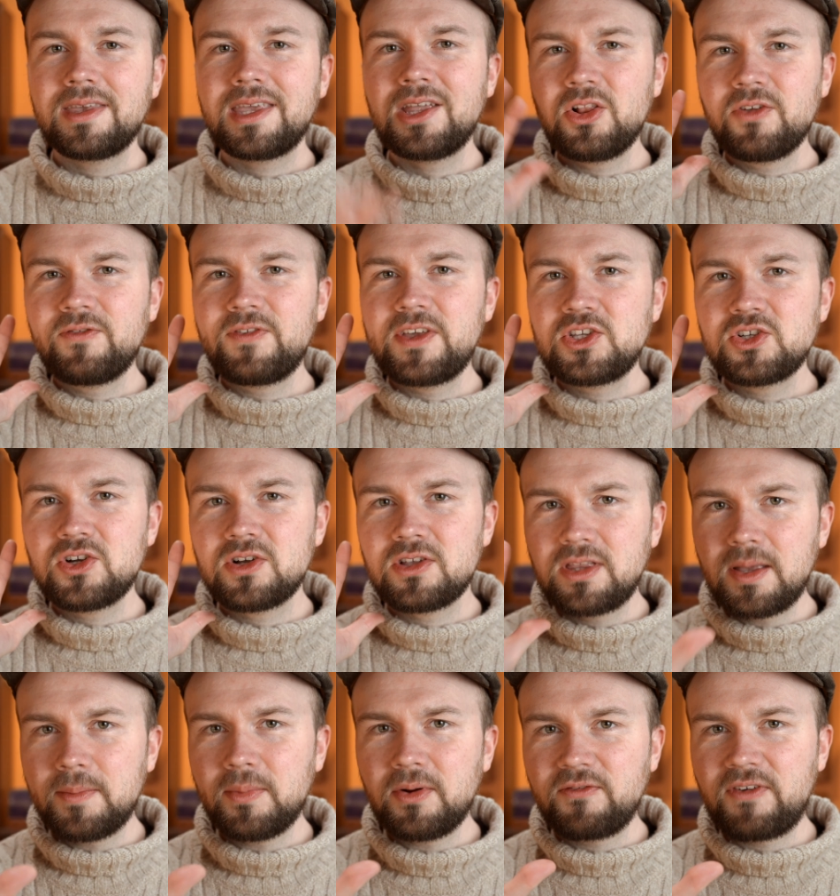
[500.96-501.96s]
Killer feature
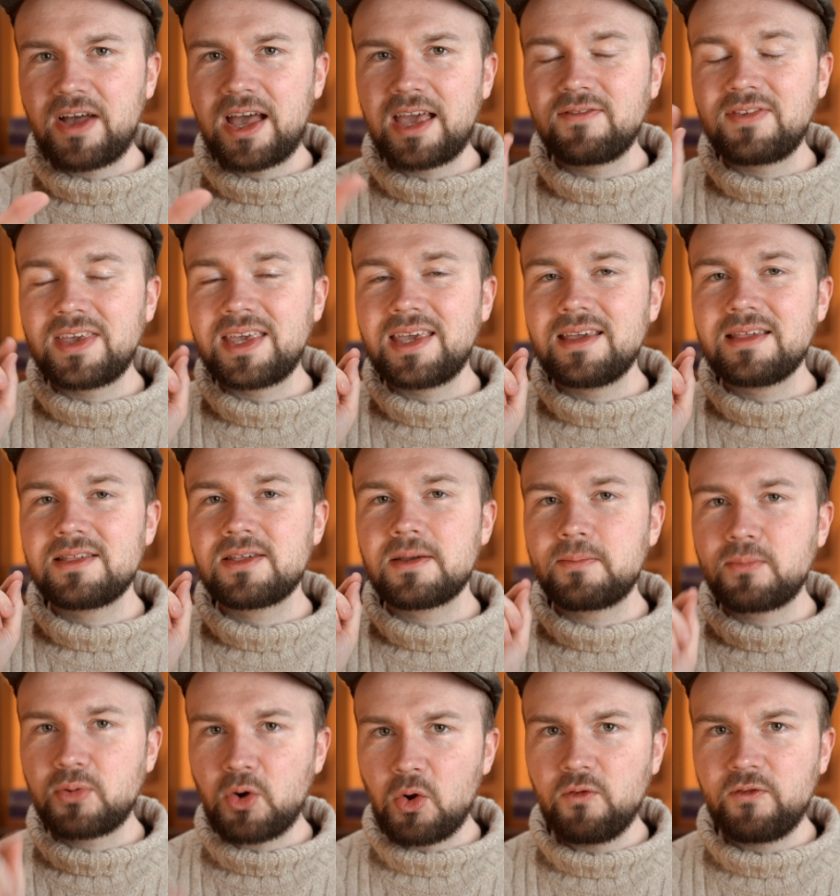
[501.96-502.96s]
number 5 is
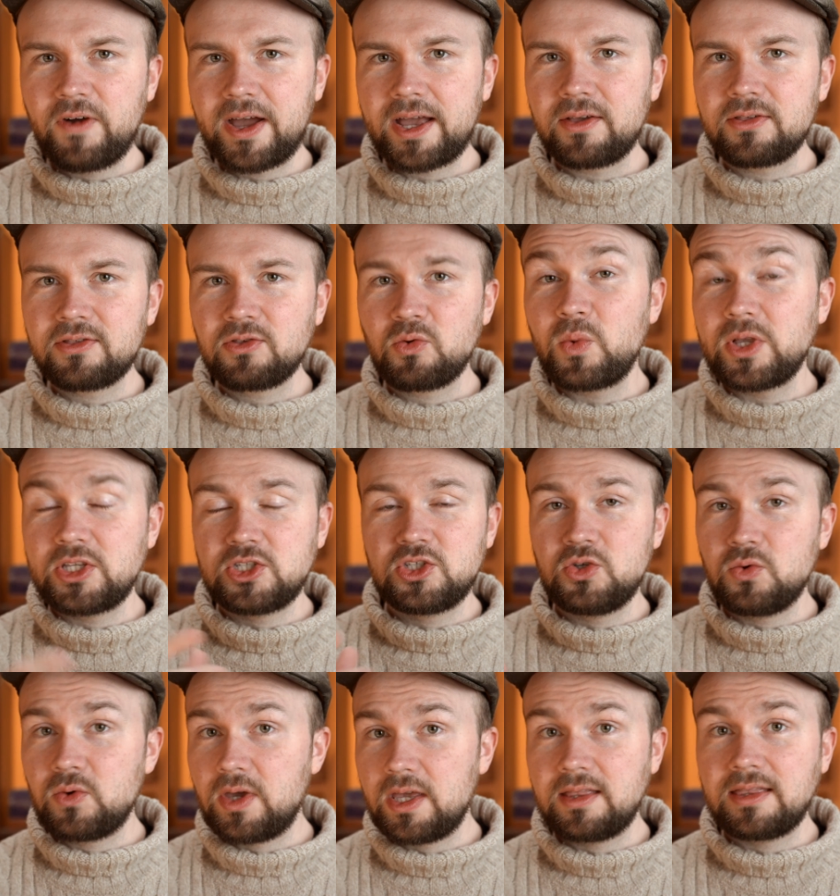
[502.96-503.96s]
profiles, which
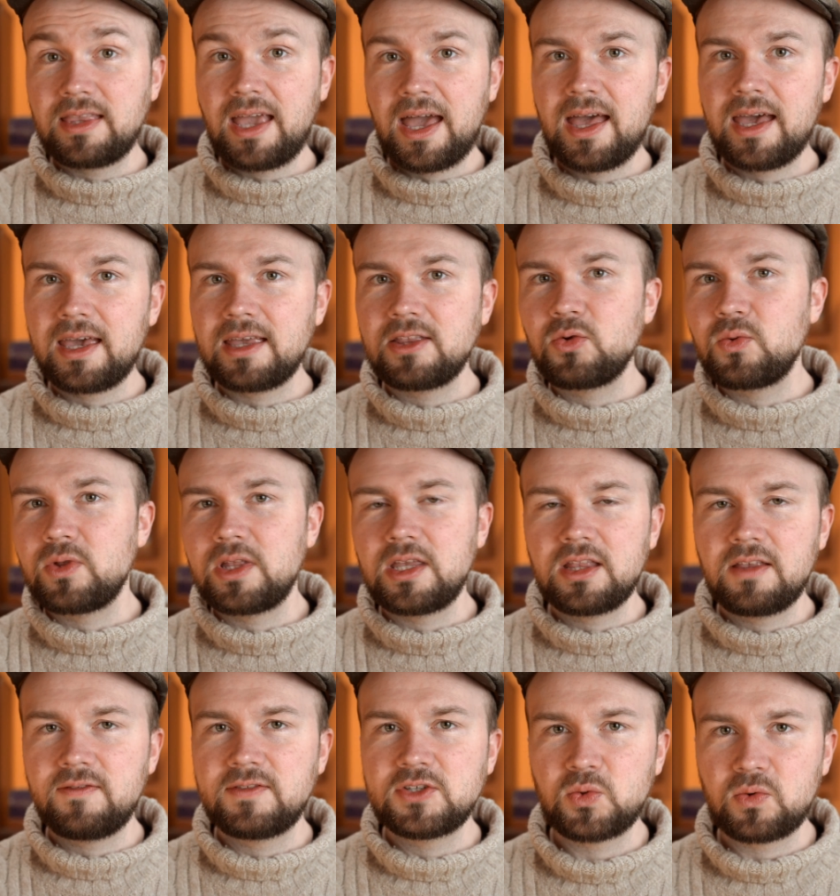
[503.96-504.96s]
you can tie to an
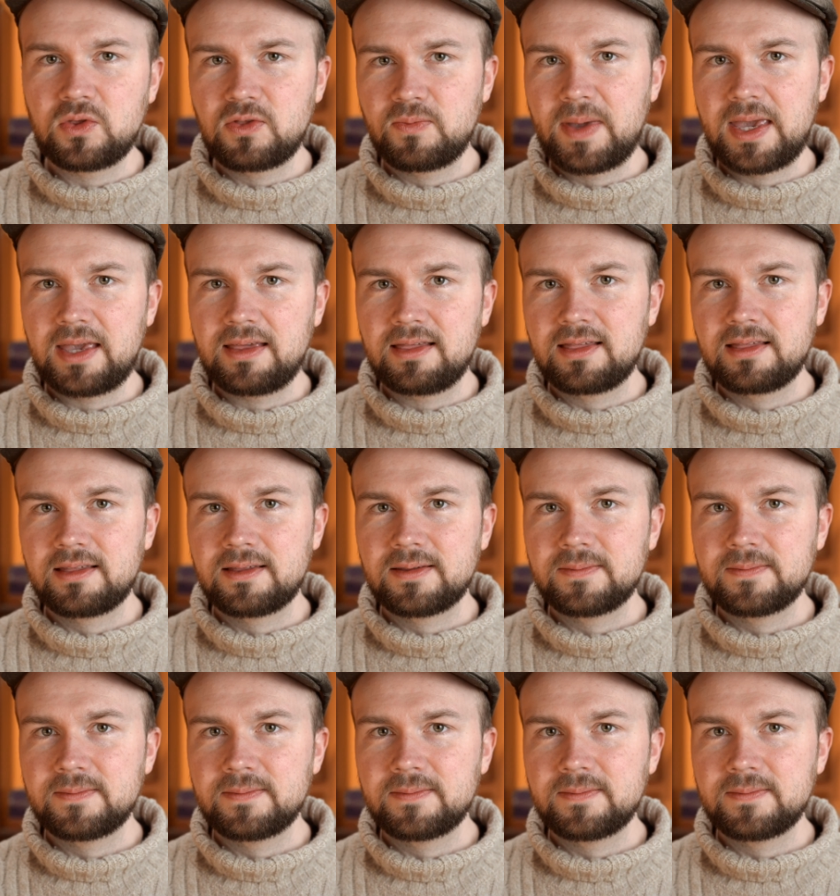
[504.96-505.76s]
individual space.